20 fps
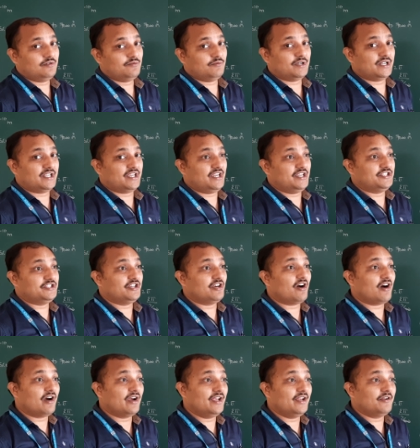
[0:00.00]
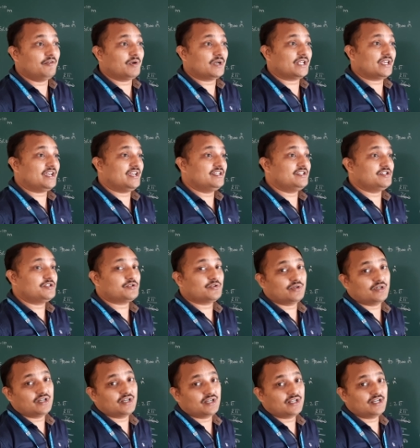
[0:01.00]
1 kg oil, 1 kg
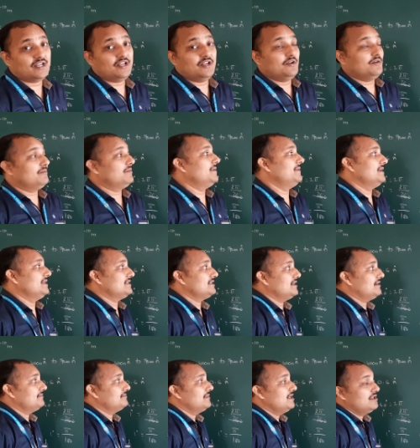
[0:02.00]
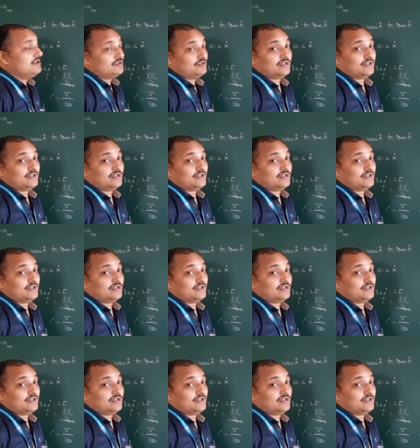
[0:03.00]
sugar, we will say.